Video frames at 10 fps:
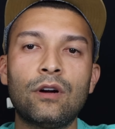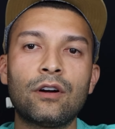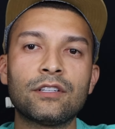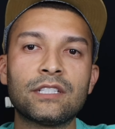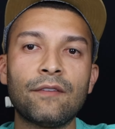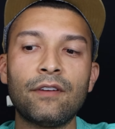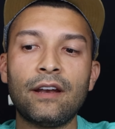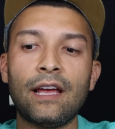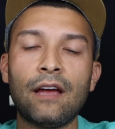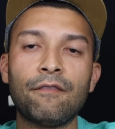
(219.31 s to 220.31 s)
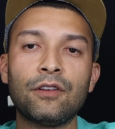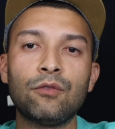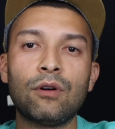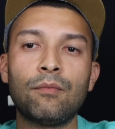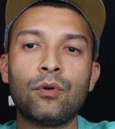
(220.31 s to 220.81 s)
are a 7.5 and
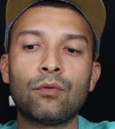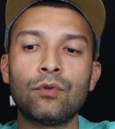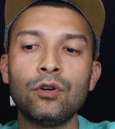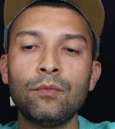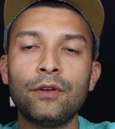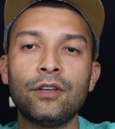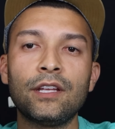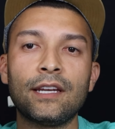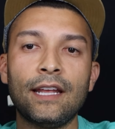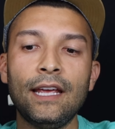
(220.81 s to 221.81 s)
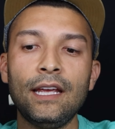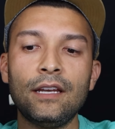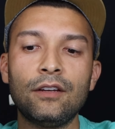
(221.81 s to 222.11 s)
you want more room and you get an 8,